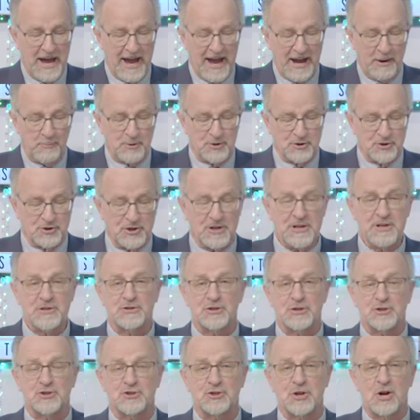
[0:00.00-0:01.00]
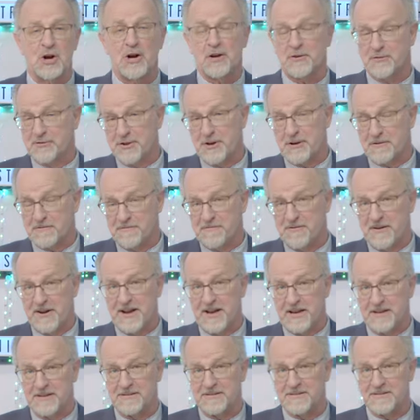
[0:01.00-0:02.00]
And when Jesus saw their
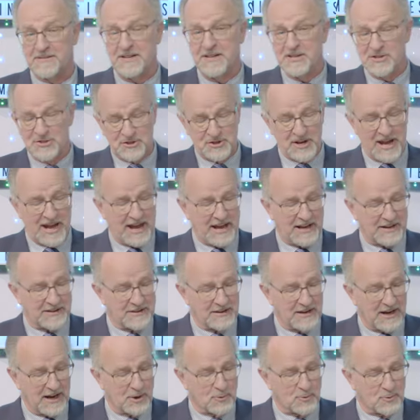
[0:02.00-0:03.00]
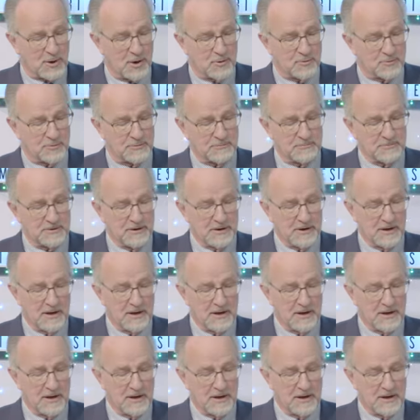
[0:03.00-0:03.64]
faith, he said, I quote,